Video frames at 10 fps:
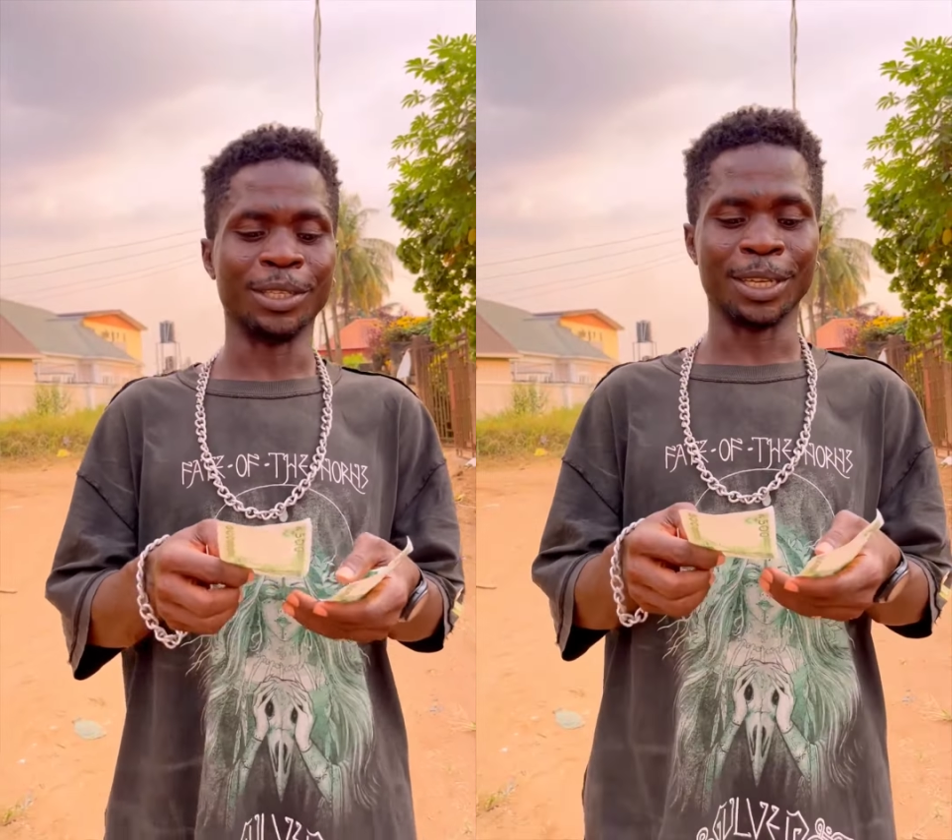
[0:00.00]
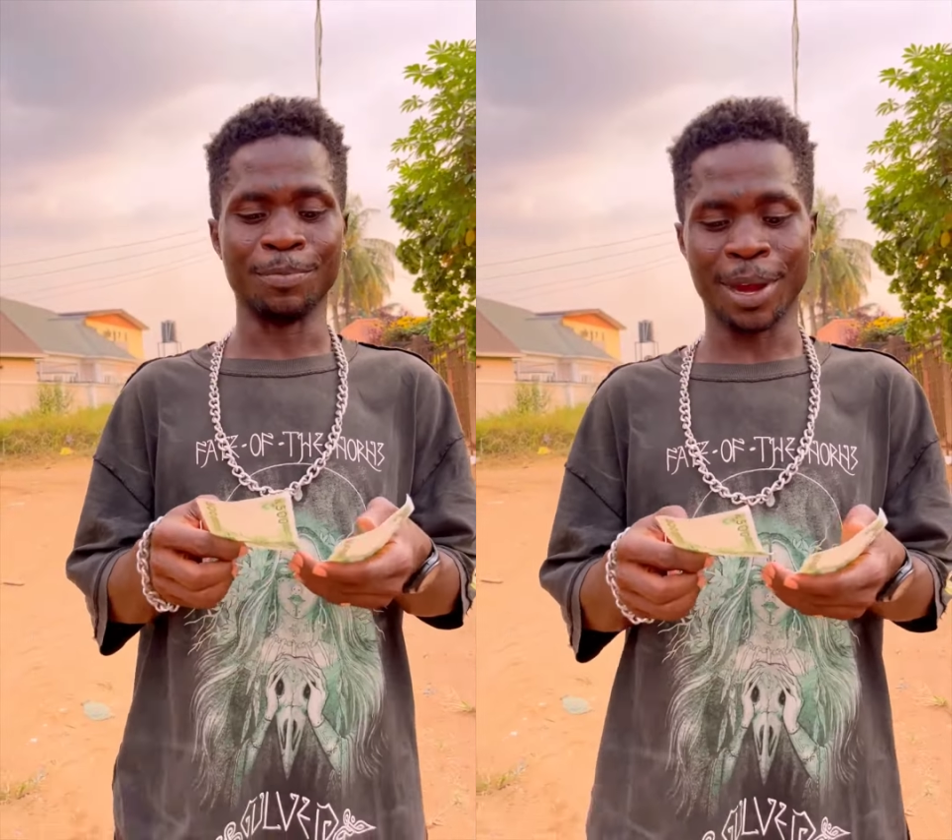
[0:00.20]

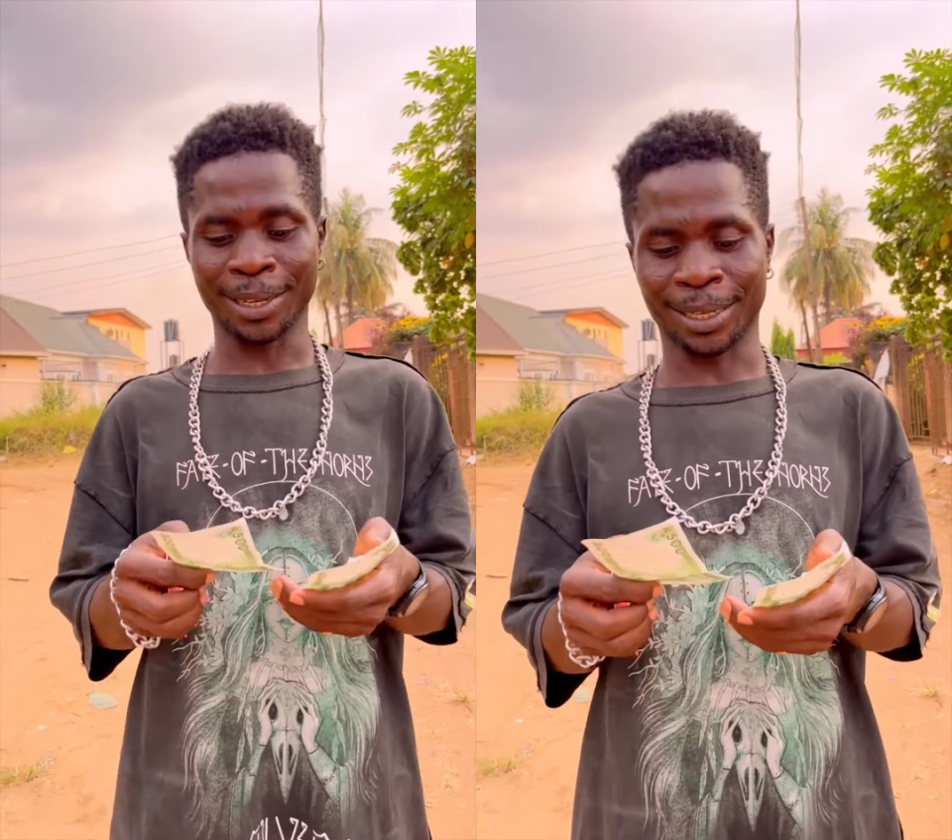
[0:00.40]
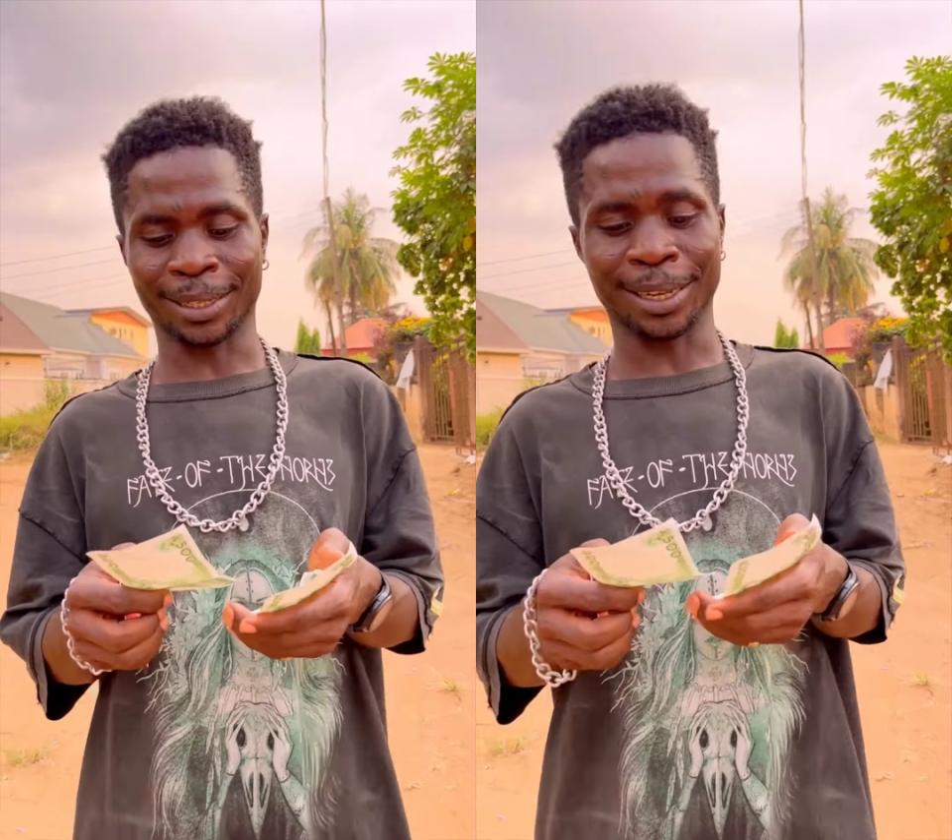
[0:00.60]
to buy
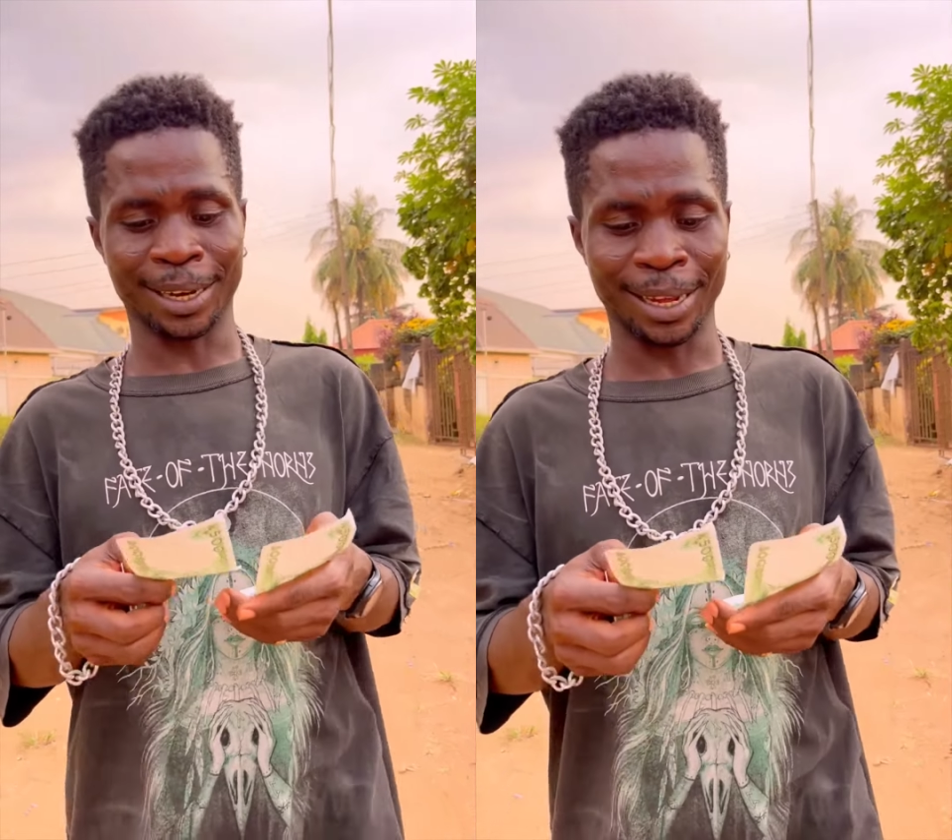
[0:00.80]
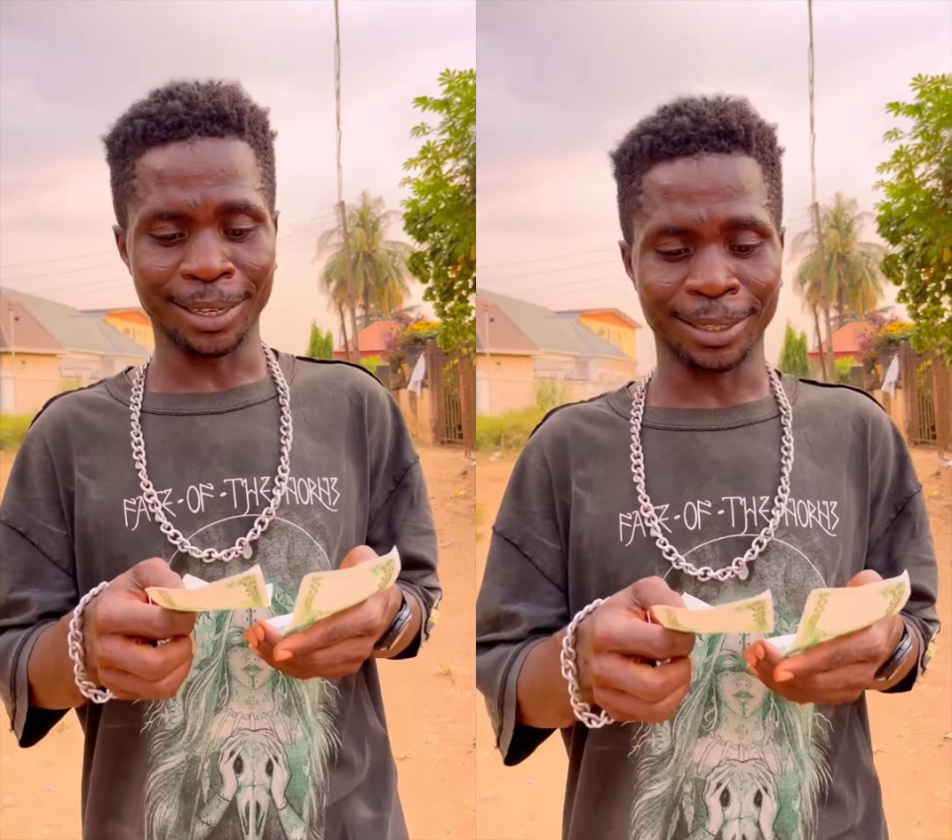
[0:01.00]
Satan or
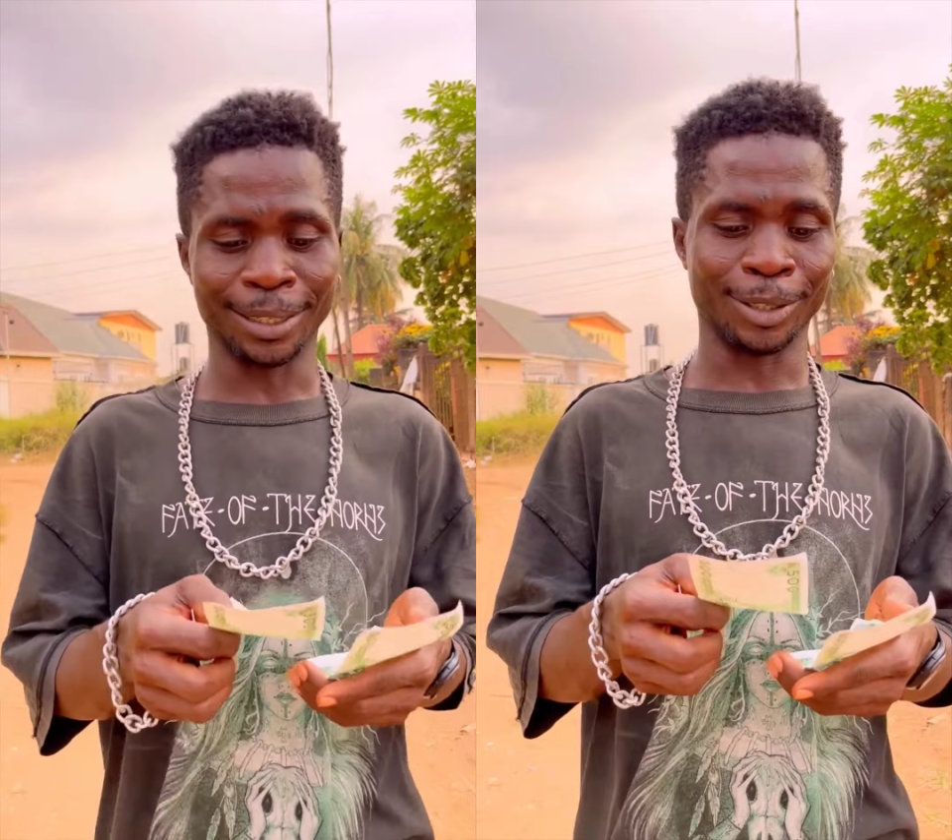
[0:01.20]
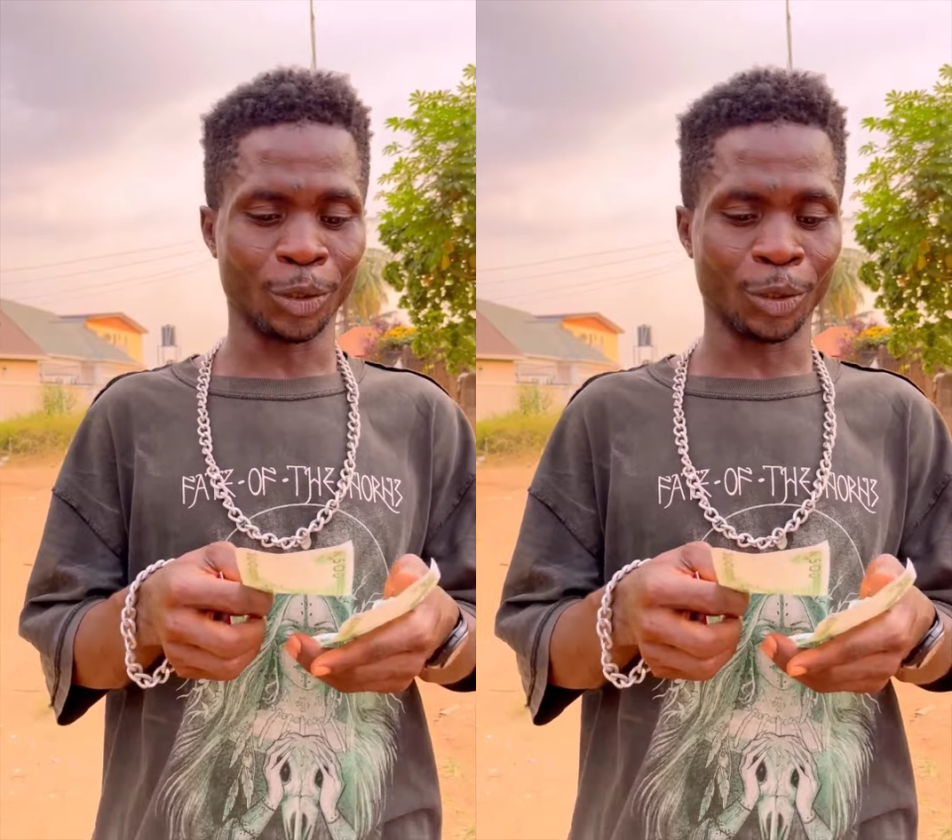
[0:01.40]
anything.